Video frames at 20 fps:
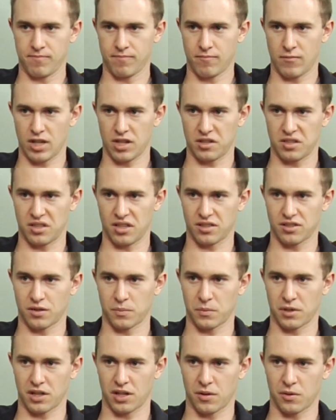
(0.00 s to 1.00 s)
And it's not
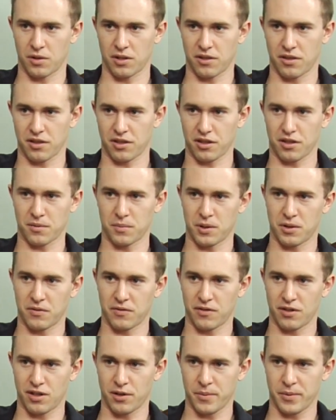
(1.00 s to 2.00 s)
something I want to think about
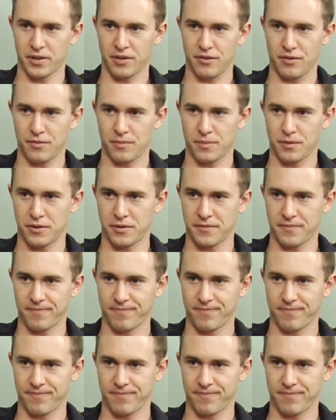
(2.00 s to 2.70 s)
very much. But.